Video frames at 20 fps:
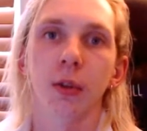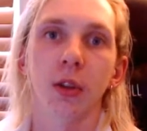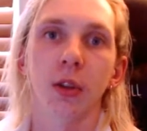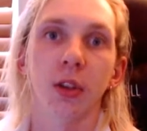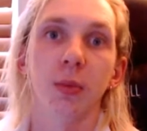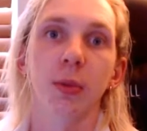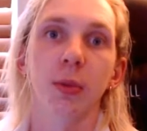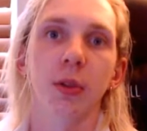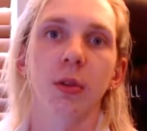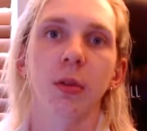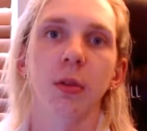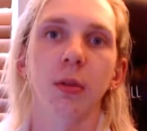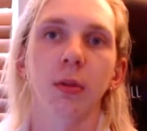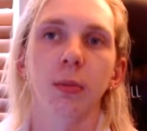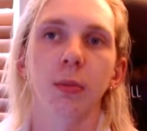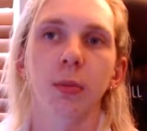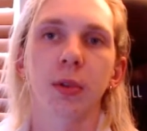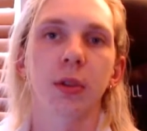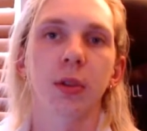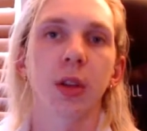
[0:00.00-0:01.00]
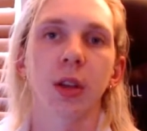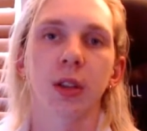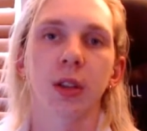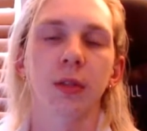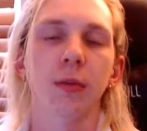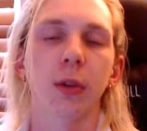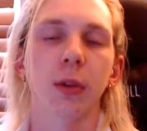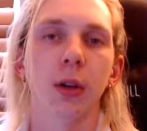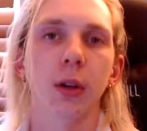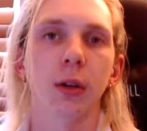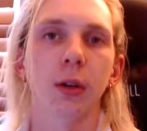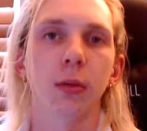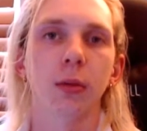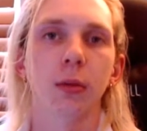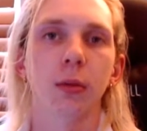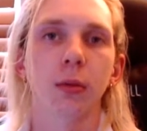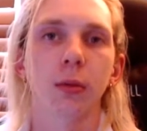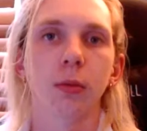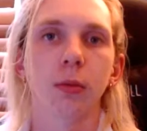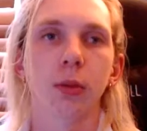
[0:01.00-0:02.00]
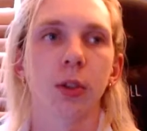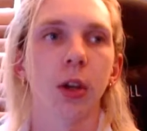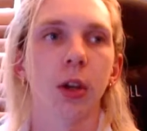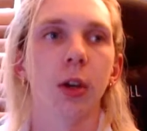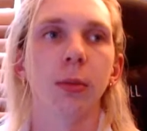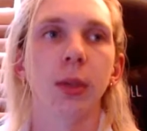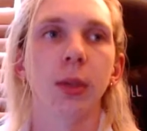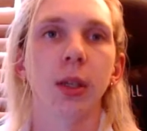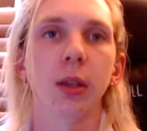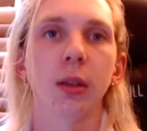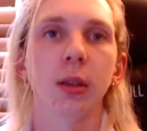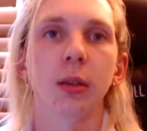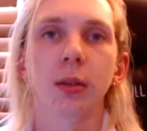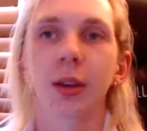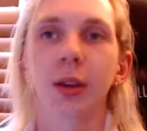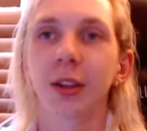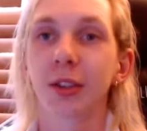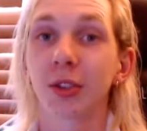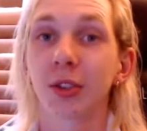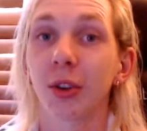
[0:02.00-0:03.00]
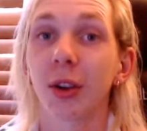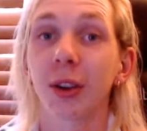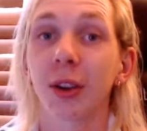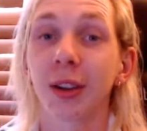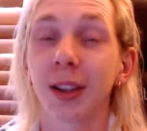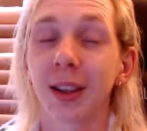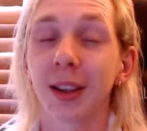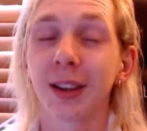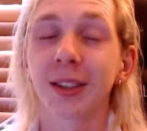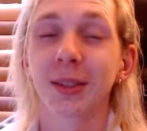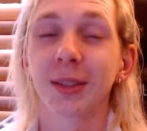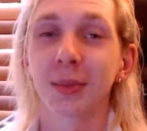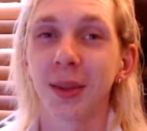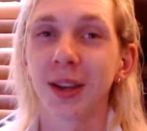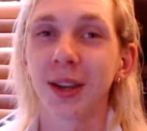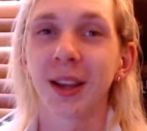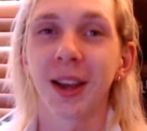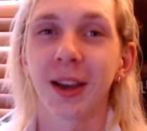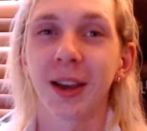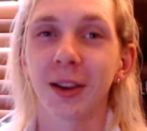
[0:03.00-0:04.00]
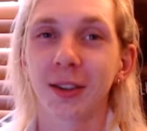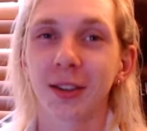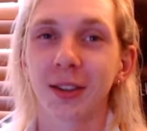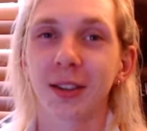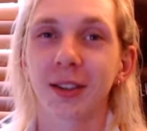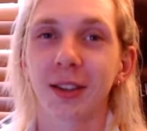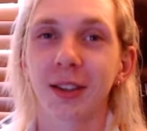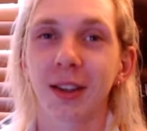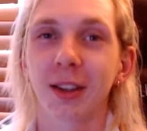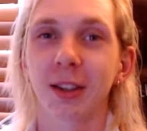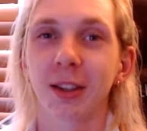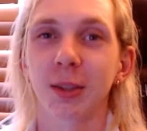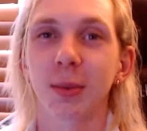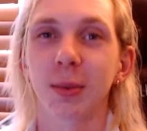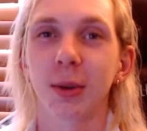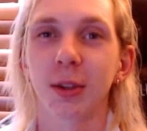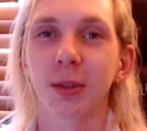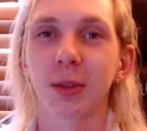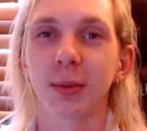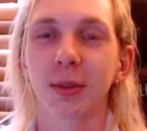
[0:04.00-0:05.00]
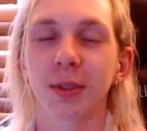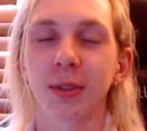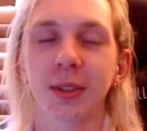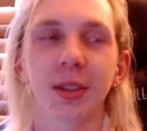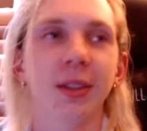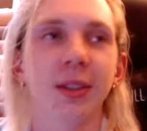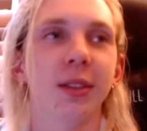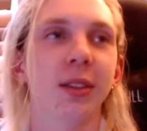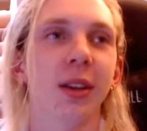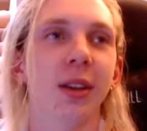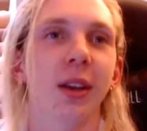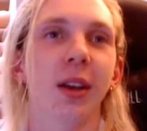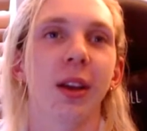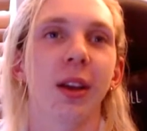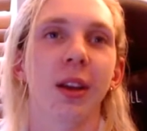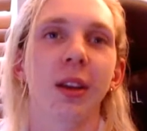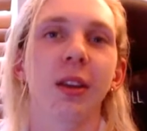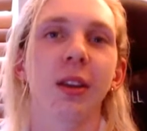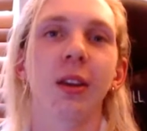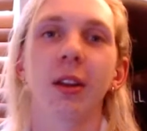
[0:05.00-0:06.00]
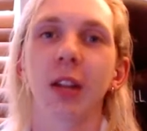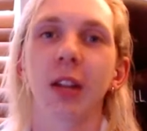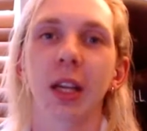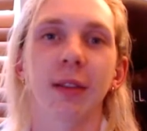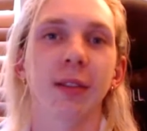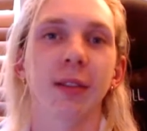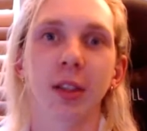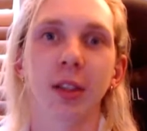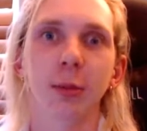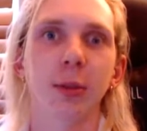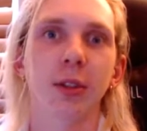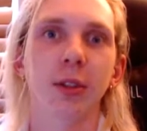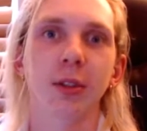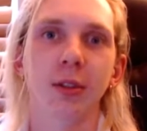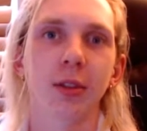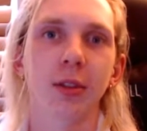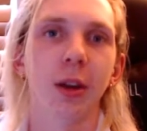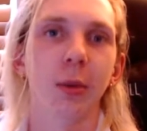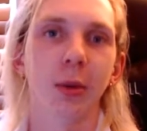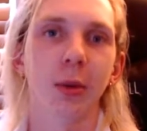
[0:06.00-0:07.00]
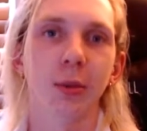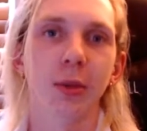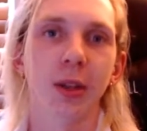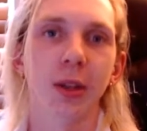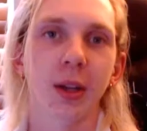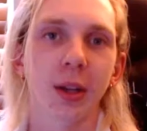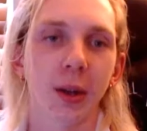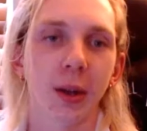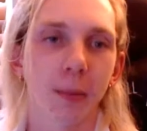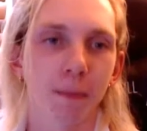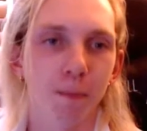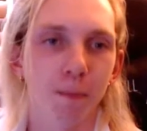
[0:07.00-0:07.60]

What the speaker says: the Splatoon test fire, which I'll be trying to get as many hours into that as possible since you only have a limited time to play